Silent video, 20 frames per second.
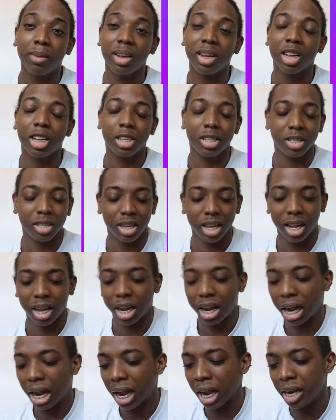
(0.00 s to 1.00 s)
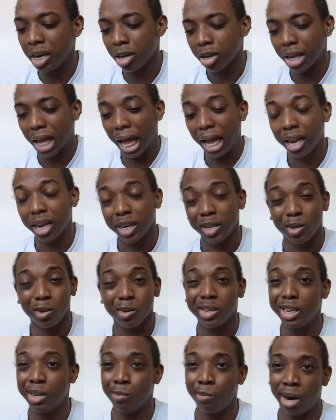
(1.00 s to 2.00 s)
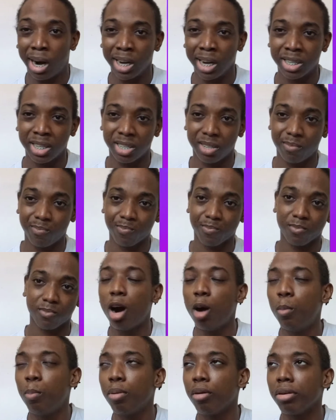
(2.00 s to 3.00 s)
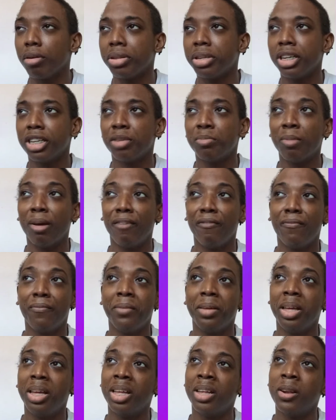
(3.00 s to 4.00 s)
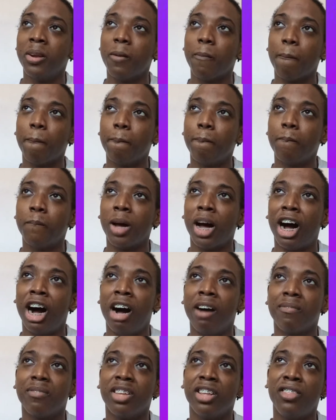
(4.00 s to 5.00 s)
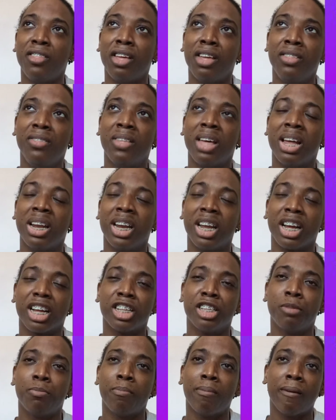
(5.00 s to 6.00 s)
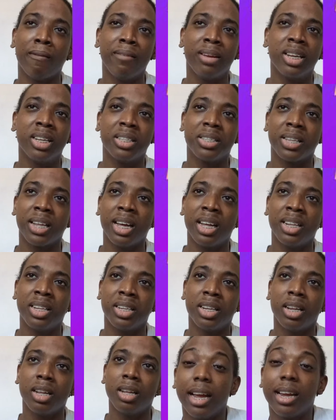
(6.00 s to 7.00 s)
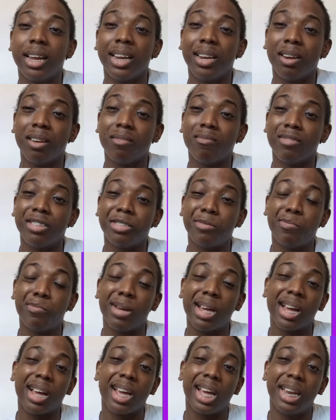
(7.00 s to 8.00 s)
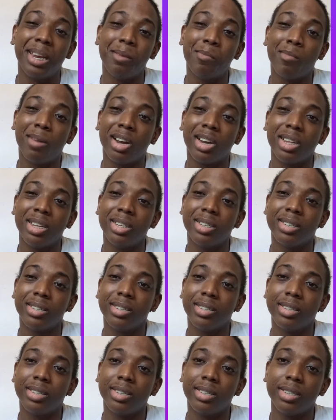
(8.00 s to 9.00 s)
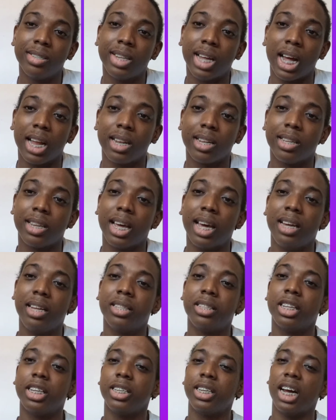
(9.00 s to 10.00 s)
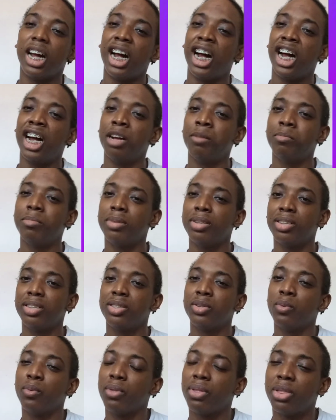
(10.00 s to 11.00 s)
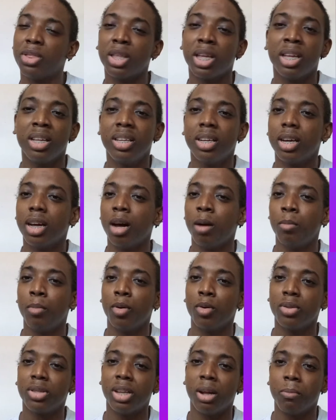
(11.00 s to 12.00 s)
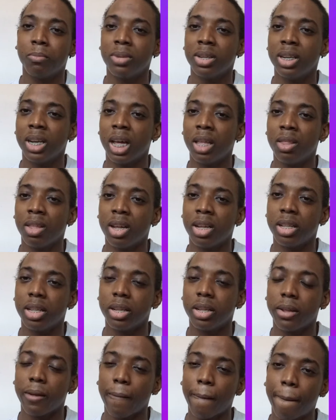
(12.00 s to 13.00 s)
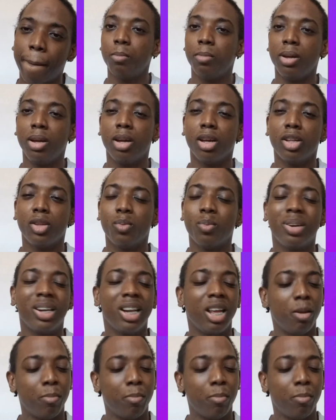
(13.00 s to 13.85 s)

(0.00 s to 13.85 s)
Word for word: because I can only imagine how persons may feel after they then experience this. I cannot respect anybody that takes the time to think about something like this, because when